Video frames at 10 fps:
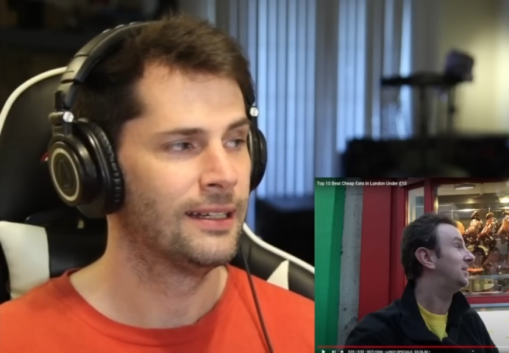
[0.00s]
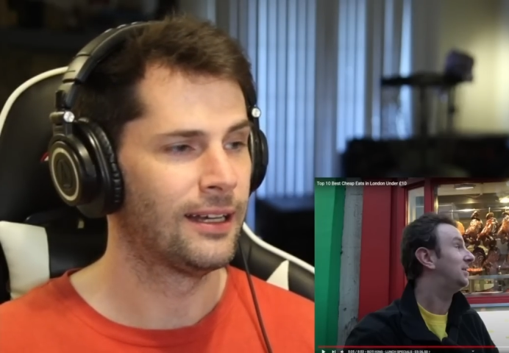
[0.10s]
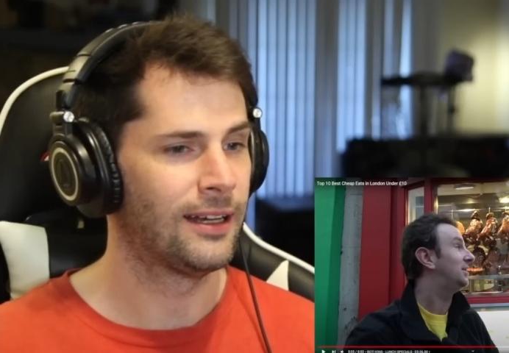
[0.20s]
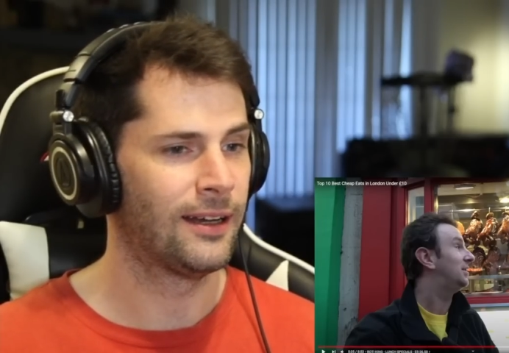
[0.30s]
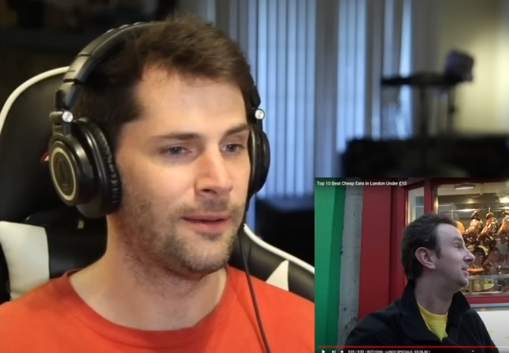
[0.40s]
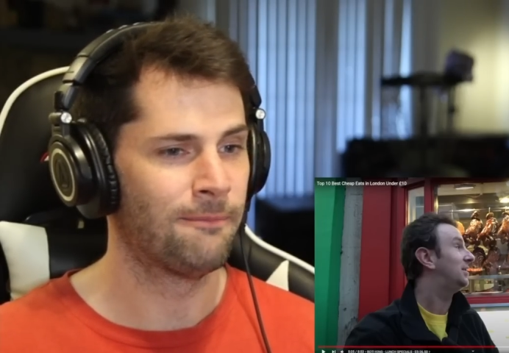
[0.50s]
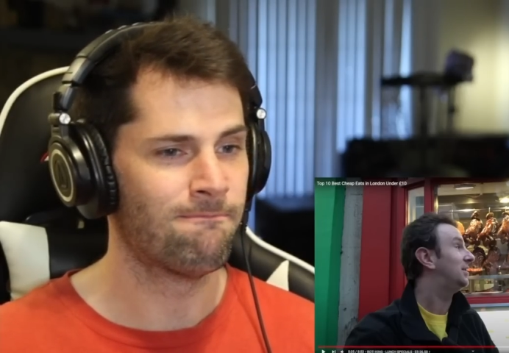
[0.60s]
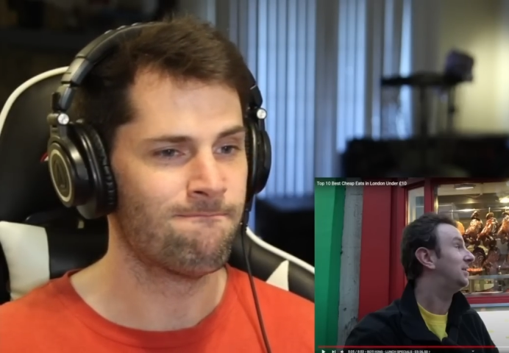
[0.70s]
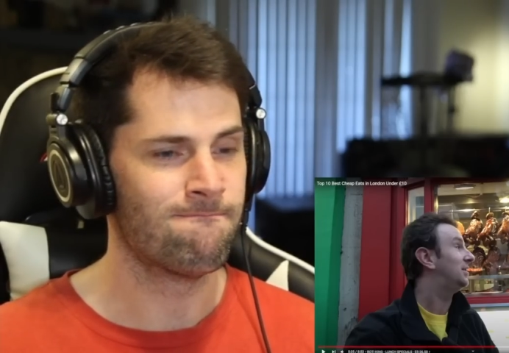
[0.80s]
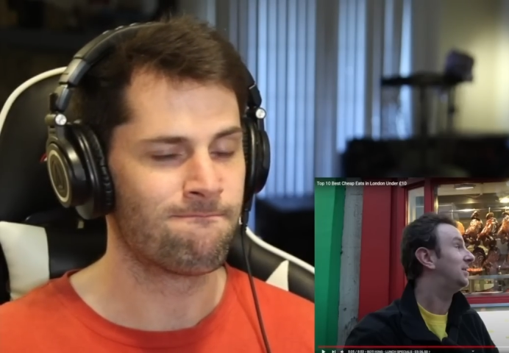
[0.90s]

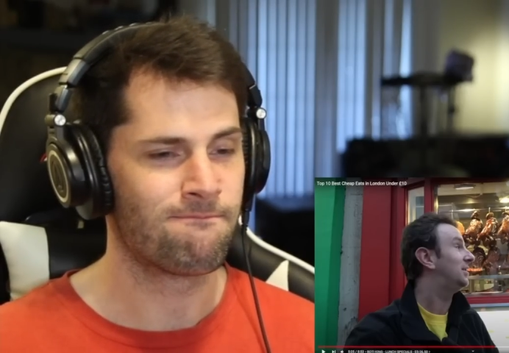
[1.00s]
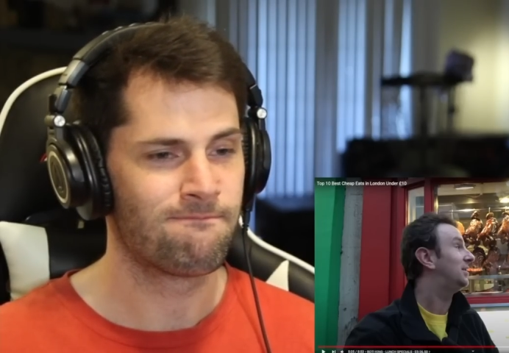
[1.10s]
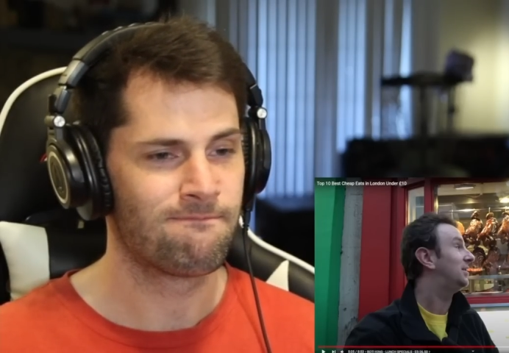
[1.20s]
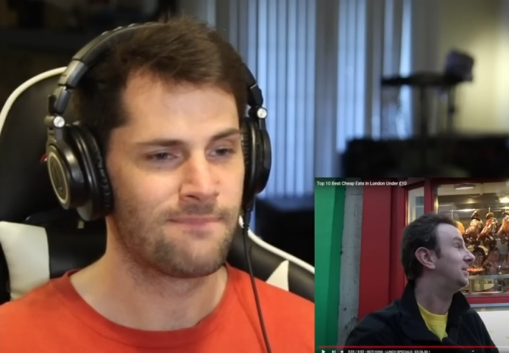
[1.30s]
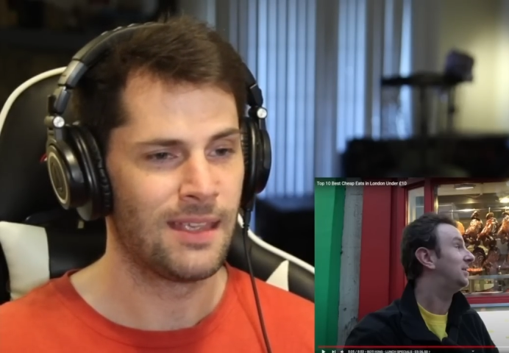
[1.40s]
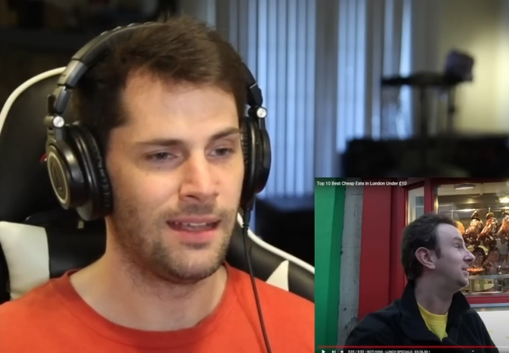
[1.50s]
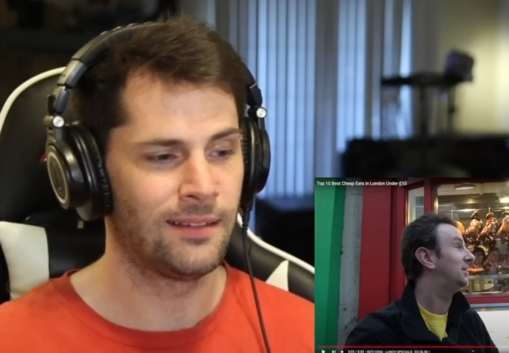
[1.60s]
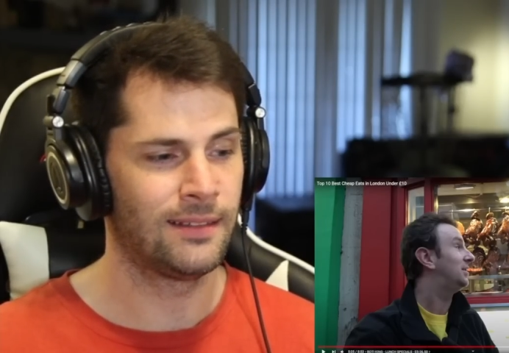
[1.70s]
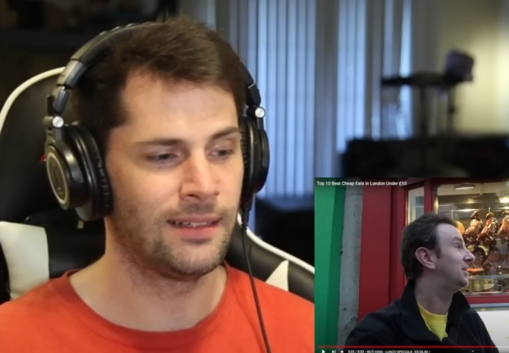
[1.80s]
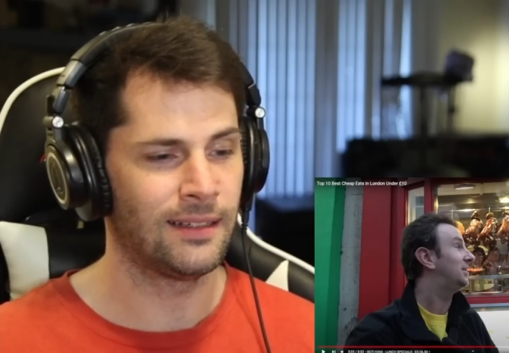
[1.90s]
Speaker 1: Um,
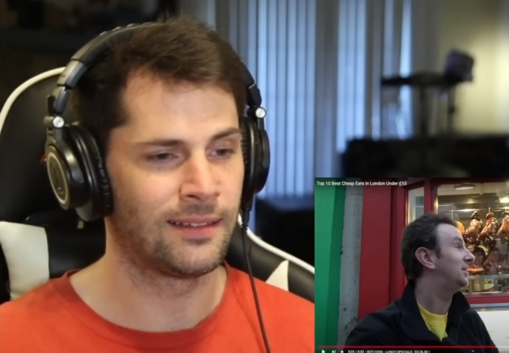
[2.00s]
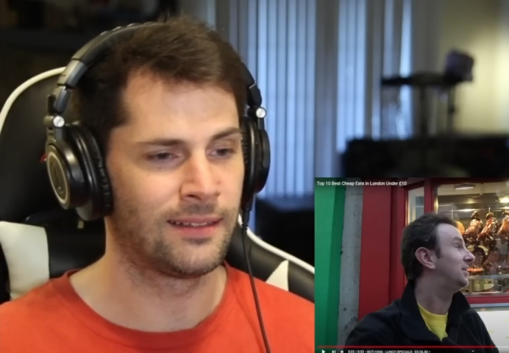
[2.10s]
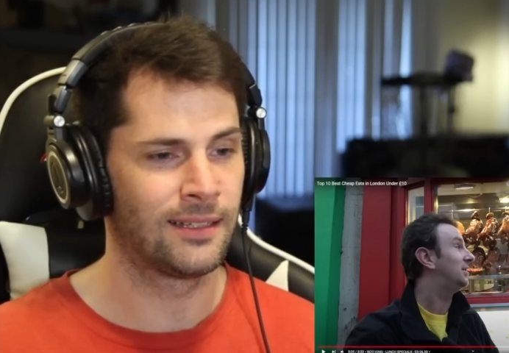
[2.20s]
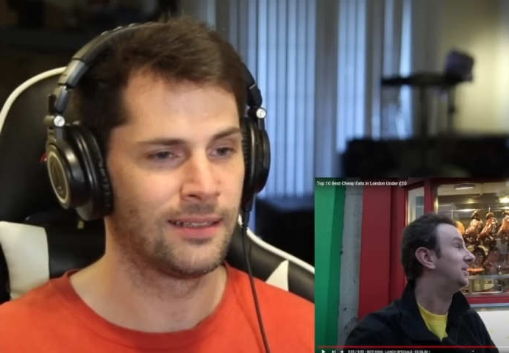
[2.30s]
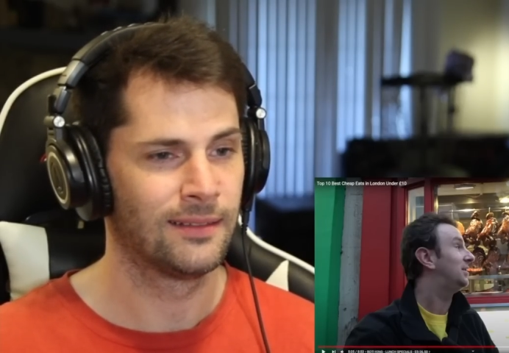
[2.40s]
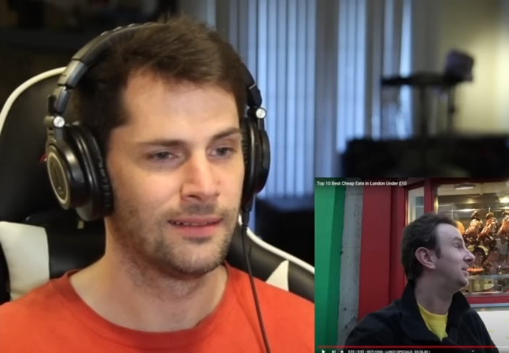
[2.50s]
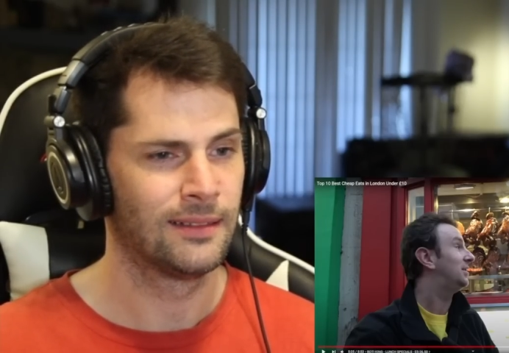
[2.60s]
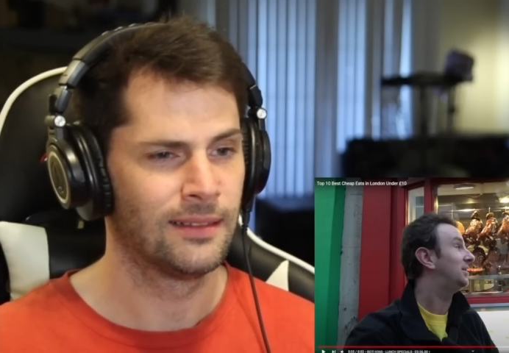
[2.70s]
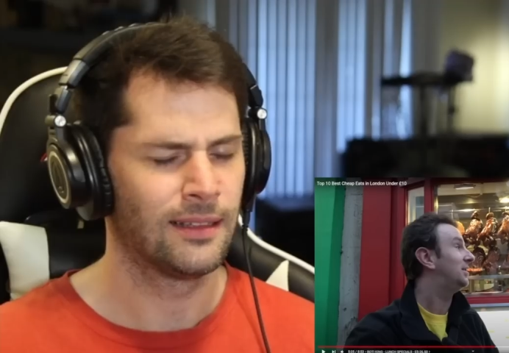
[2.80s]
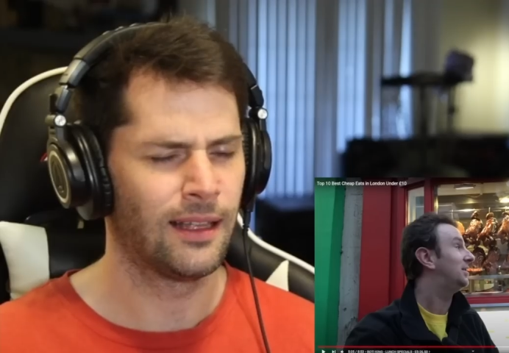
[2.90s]
it's just
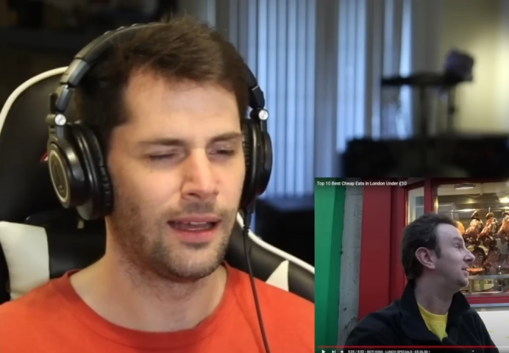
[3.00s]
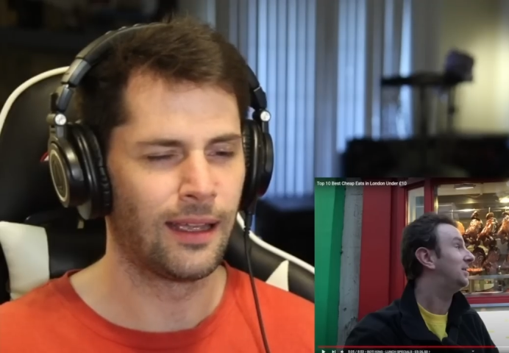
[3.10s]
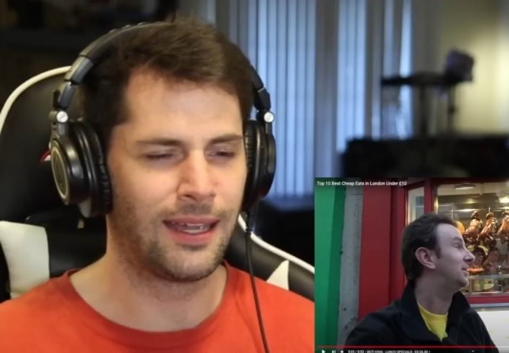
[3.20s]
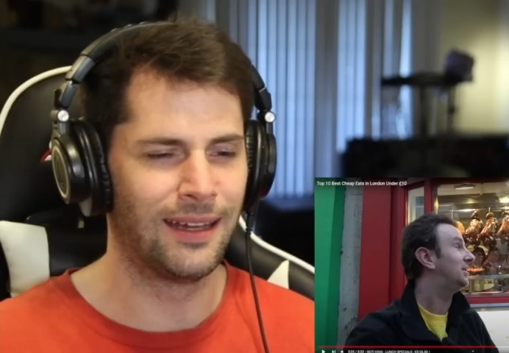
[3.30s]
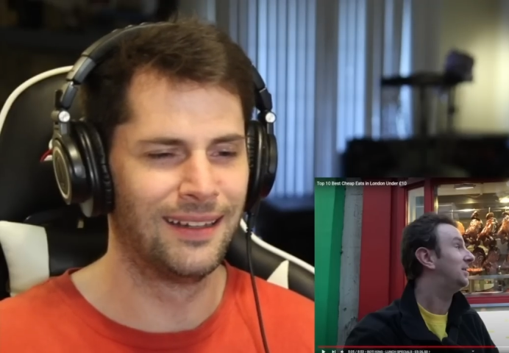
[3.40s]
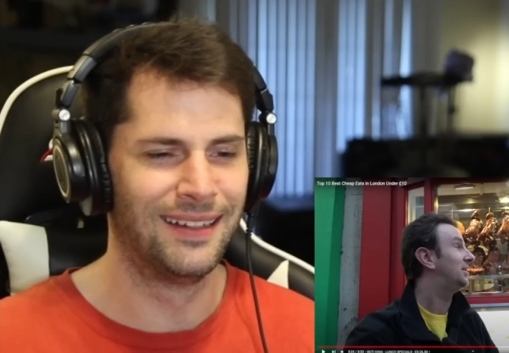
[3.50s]
like